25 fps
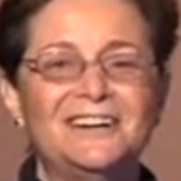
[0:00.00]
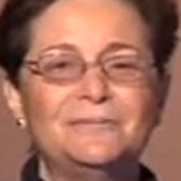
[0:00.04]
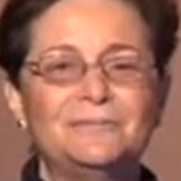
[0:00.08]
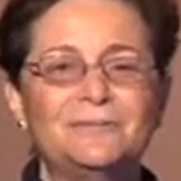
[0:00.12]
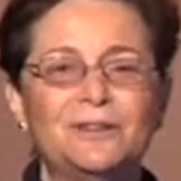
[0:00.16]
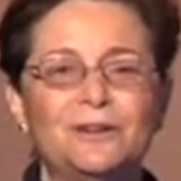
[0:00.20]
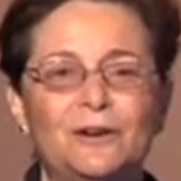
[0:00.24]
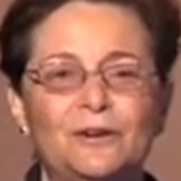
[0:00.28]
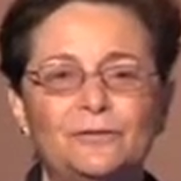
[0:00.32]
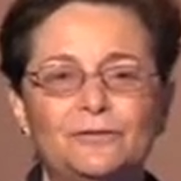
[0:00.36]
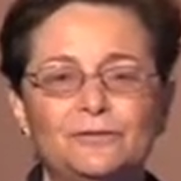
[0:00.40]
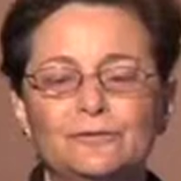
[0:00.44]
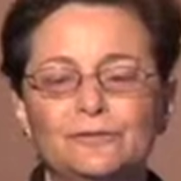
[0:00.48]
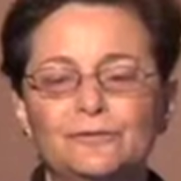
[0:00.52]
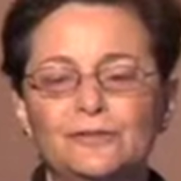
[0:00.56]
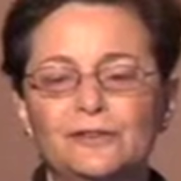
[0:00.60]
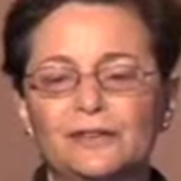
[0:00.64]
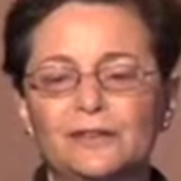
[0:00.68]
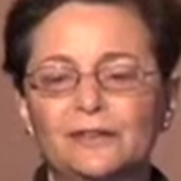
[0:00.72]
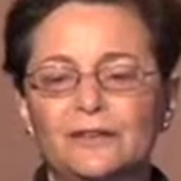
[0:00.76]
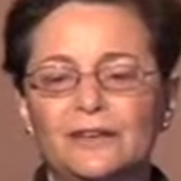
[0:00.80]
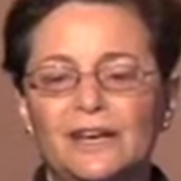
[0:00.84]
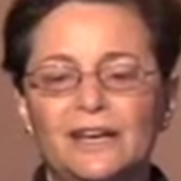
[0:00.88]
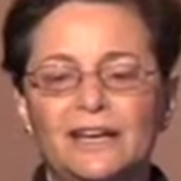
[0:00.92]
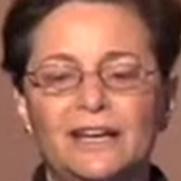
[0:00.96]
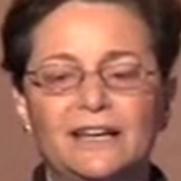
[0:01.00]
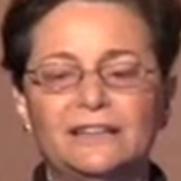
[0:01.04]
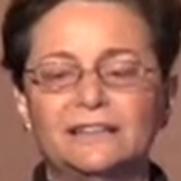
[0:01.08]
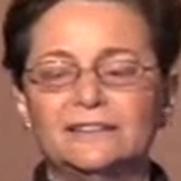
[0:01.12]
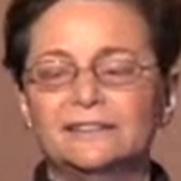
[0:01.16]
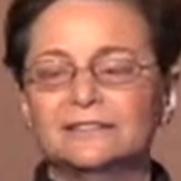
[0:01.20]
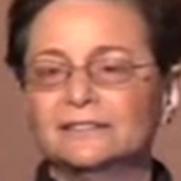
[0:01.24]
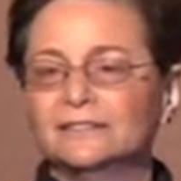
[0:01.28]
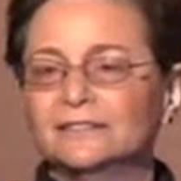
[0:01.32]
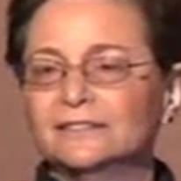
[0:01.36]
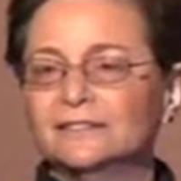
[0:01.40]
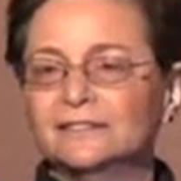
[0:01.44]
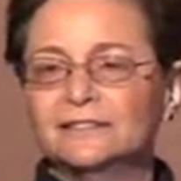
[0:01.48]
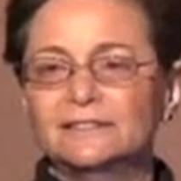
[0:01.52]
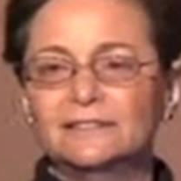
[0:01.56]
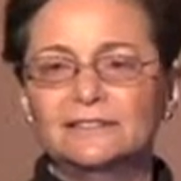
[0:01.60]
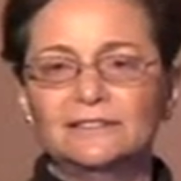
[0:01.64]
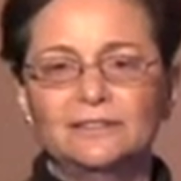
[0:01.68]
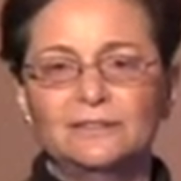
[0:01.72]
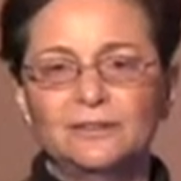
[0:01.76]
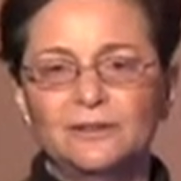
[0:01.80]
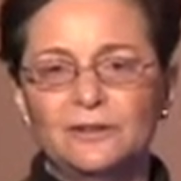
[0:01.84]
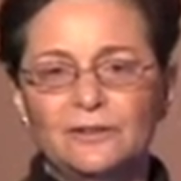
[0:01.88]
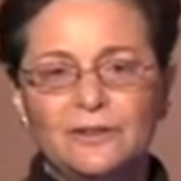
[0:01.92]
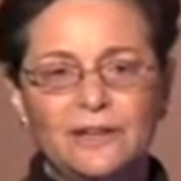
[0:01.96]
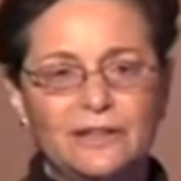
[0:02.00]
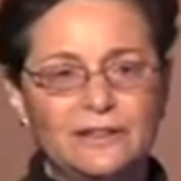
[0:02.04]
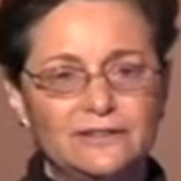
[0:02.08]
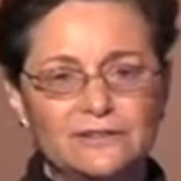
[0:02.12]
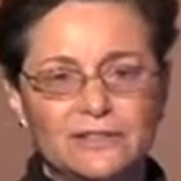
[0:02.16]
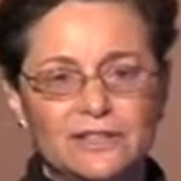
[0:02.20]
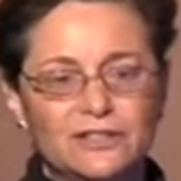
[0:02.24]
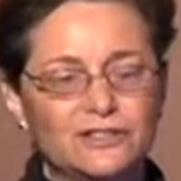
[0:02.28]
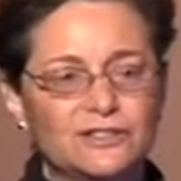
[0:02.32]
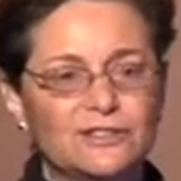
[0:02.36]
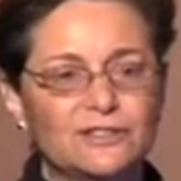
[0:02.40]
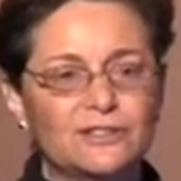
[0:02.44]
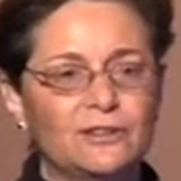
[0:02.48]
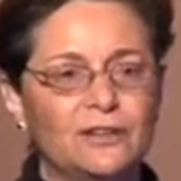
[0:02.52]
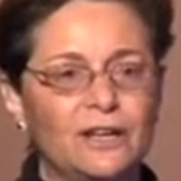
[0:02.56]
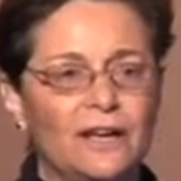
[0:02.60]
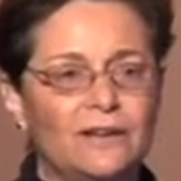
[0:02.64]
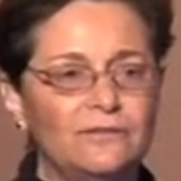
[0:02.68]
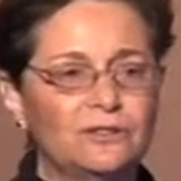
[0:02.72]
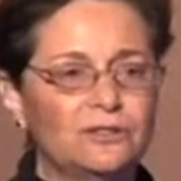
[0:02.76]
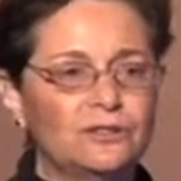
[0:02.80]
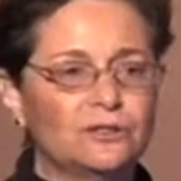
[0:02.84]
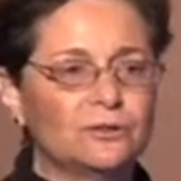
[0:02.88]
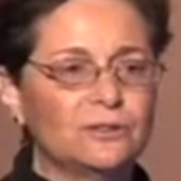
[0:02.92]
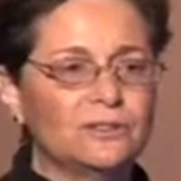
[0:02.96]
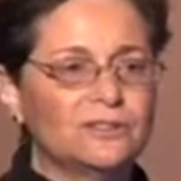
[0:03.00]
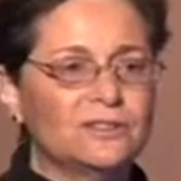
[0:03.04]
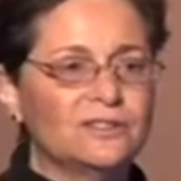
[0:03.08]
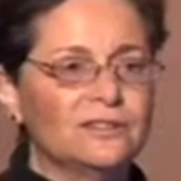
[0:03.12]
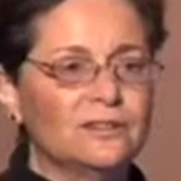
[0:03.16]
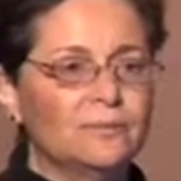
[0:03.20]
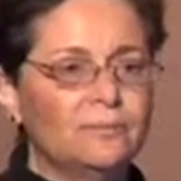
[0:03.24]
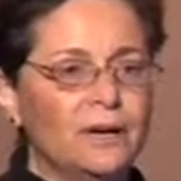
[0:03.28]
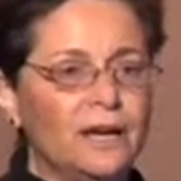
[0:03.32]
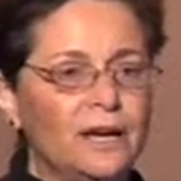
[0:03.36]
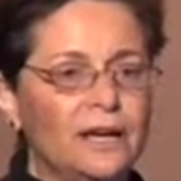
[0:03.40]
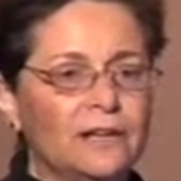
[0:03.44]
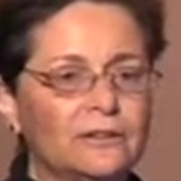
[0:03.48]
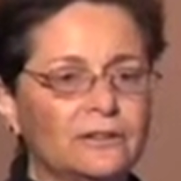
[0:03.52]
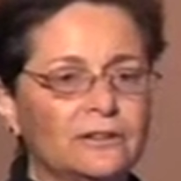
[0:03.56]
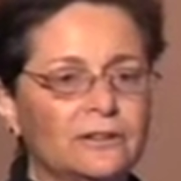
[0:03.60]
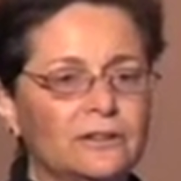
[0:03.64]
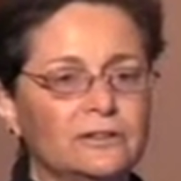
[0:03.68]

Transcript: They often feel that, you know, they just don't have a choice in the matter,